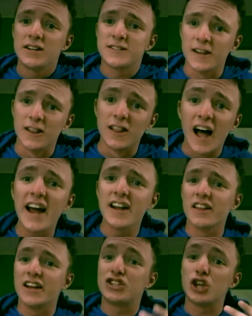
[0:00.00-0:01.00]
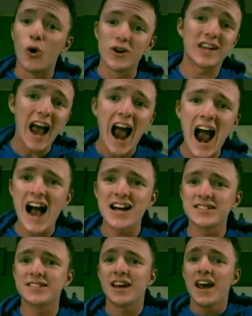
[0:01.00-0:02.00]
to the light like she always
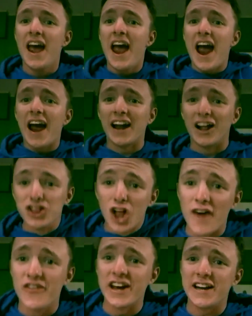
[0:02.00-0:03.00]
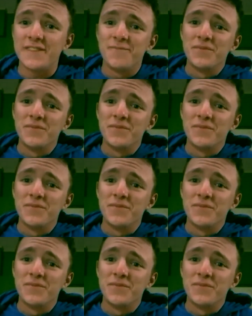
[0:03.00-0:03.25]
has. And I love it.